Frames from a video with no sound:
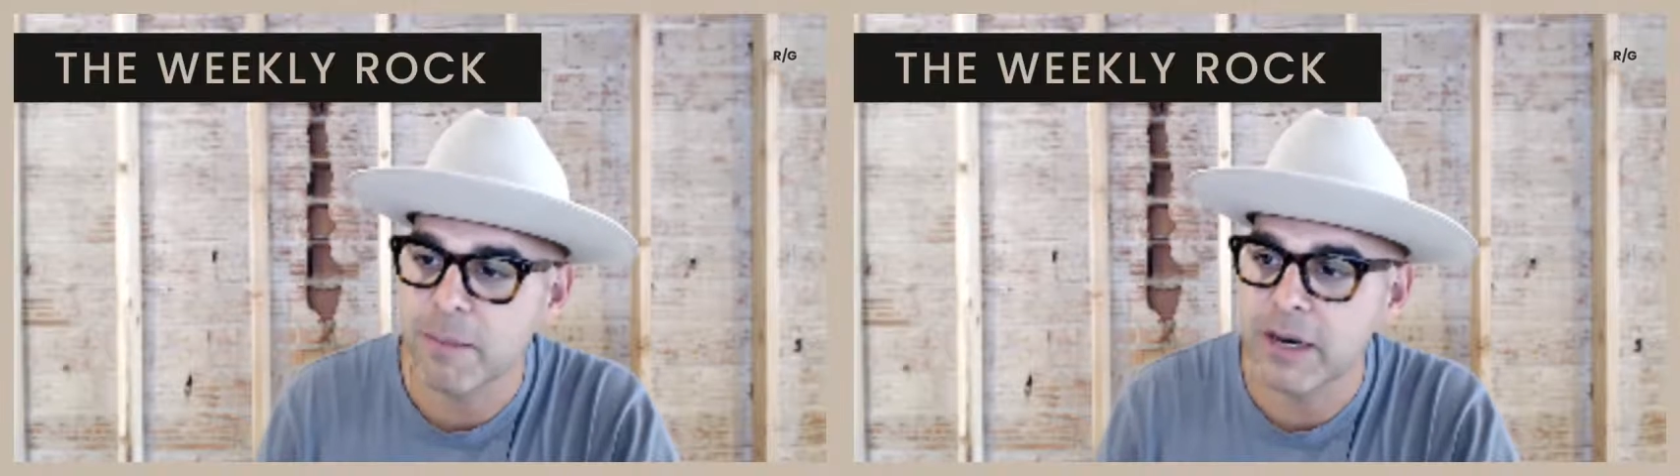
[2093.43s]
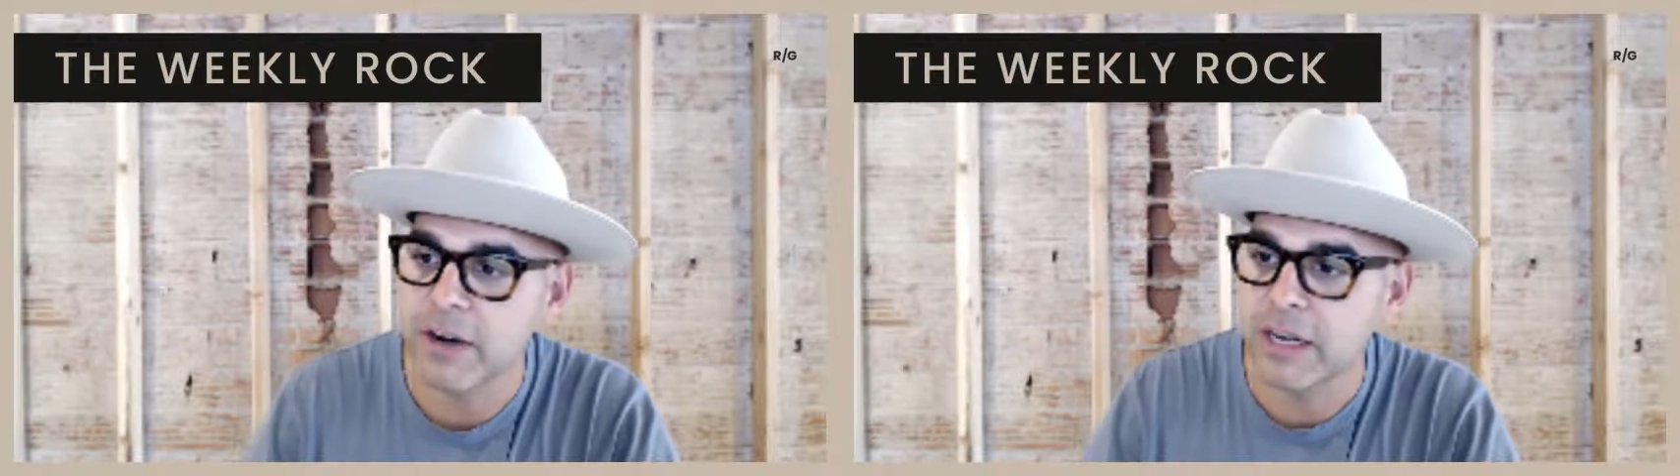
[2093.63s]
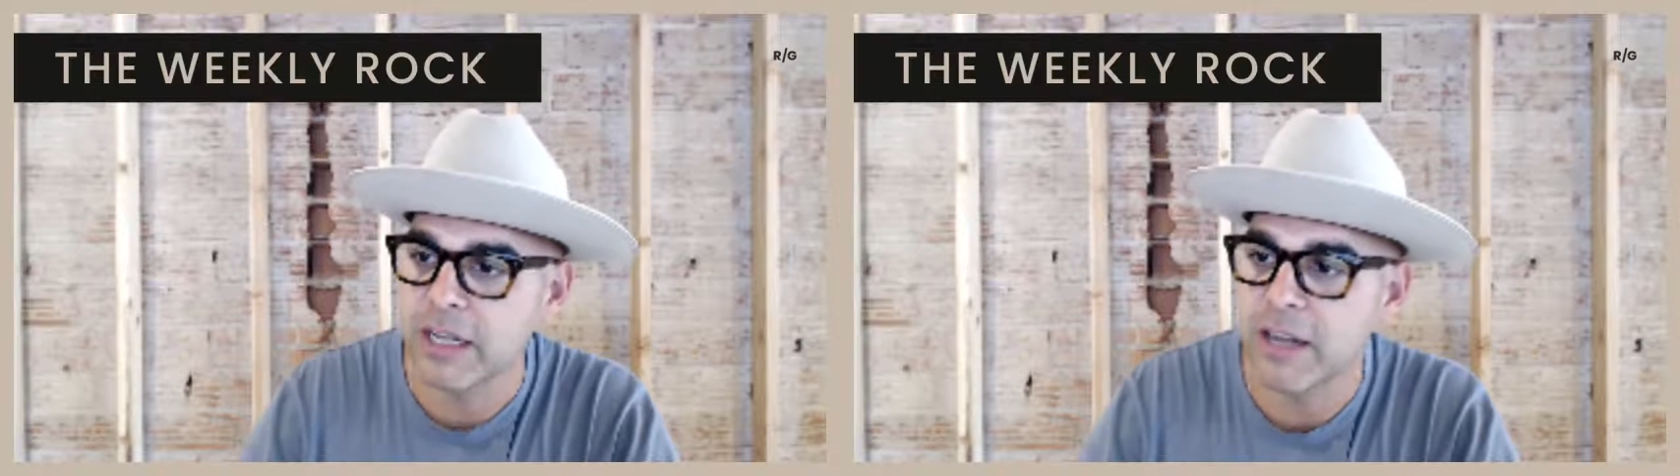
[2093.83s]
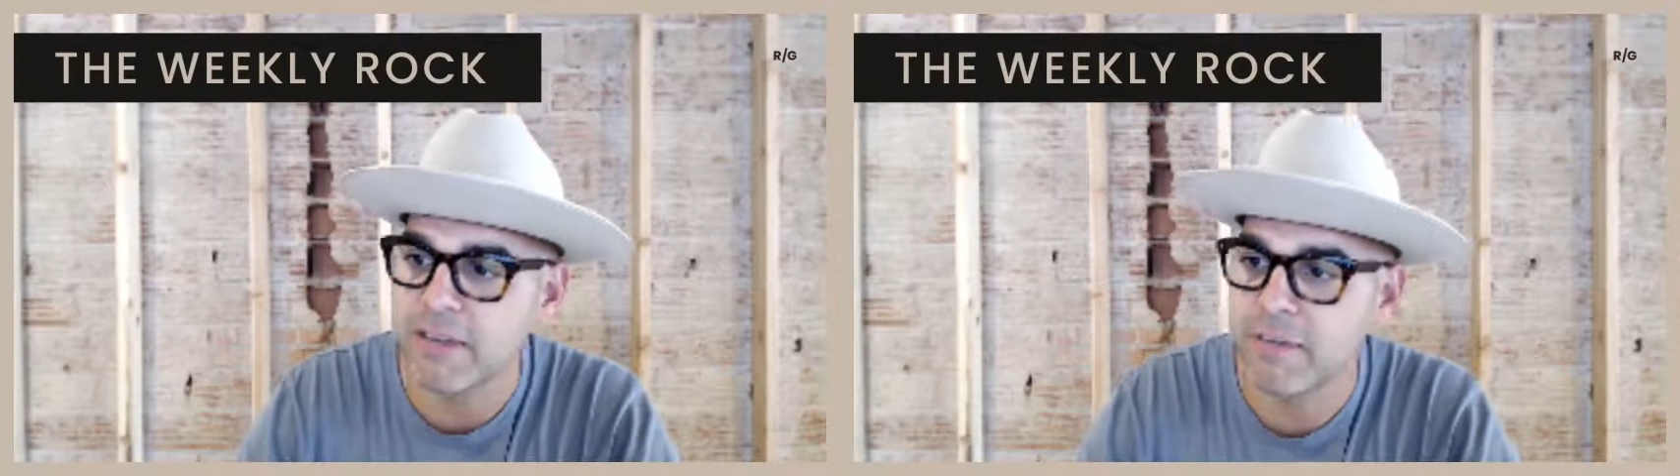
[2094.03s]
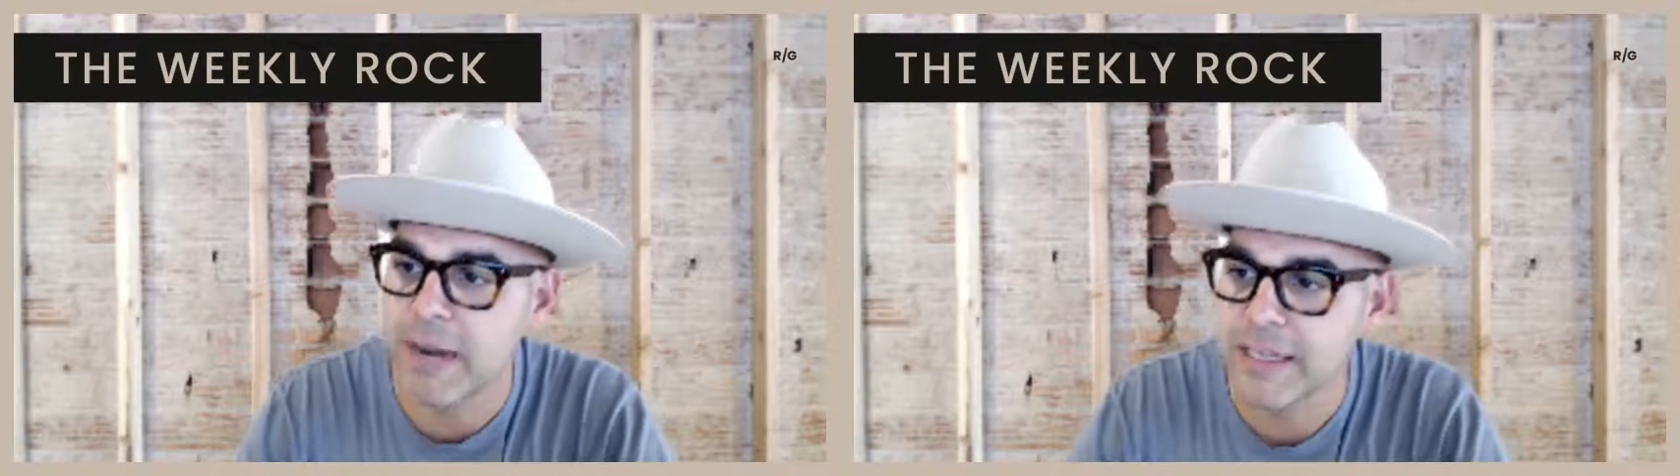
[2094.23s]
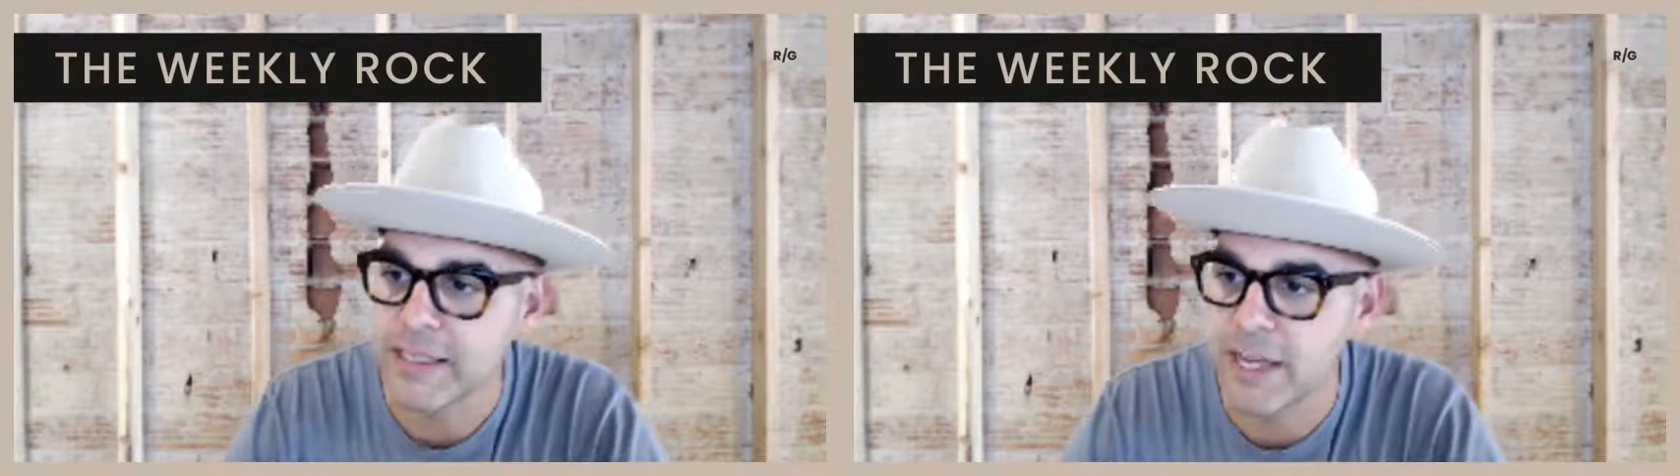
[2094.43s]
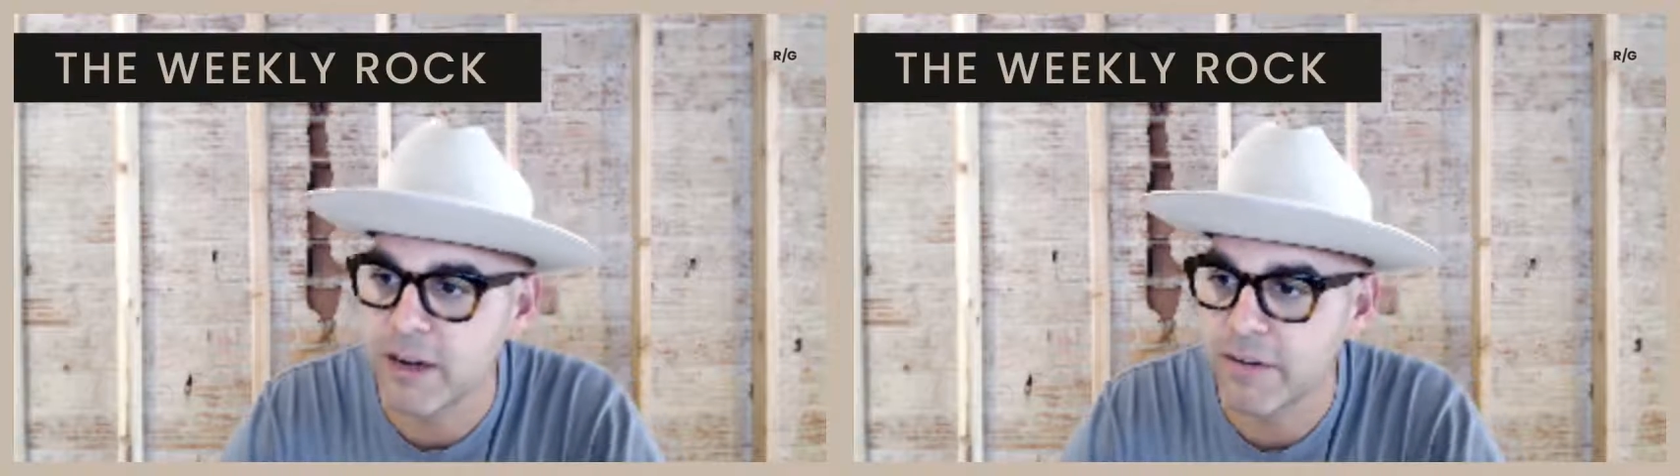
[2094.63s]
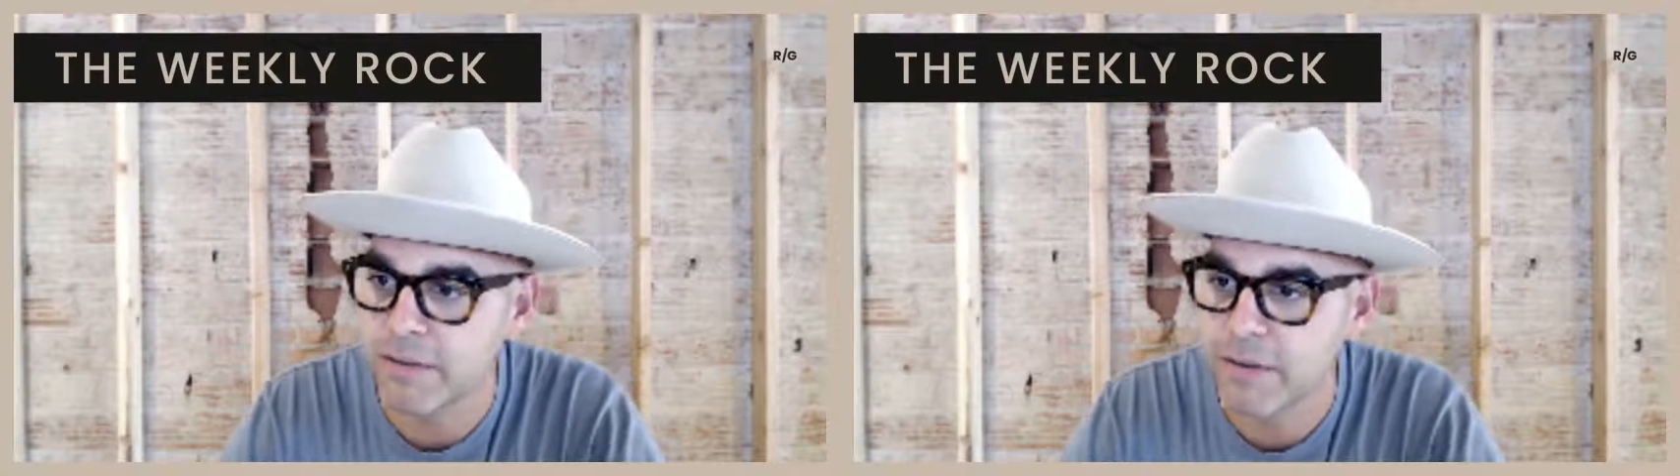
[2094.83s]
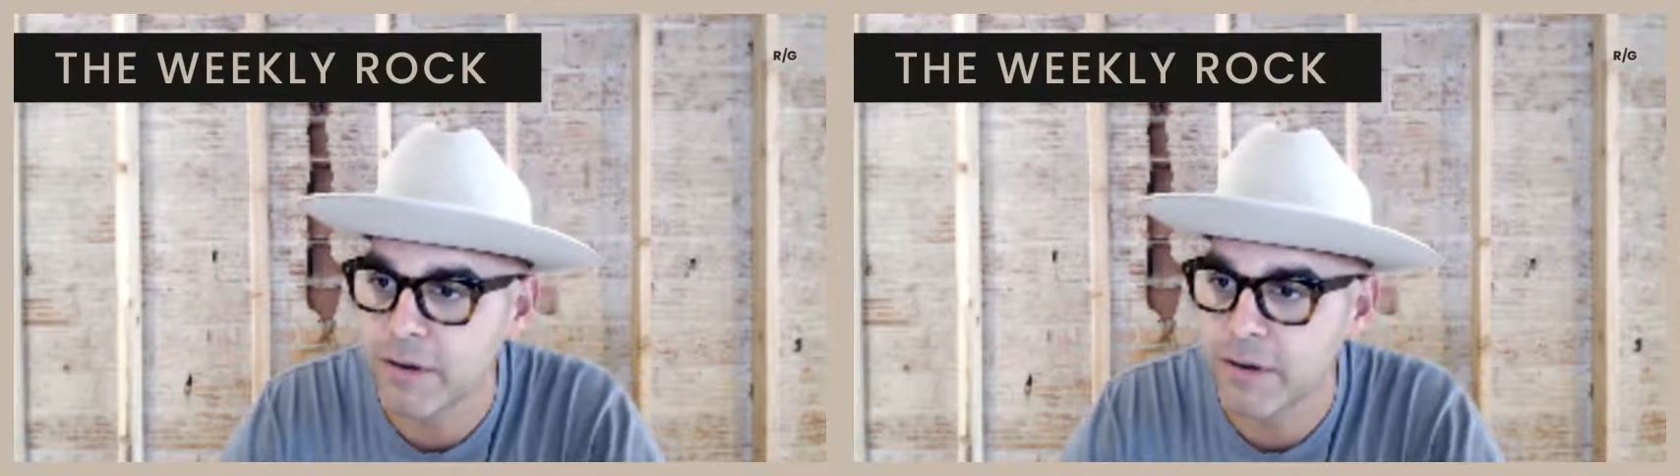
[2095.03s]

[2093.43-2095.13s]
mirror and love myself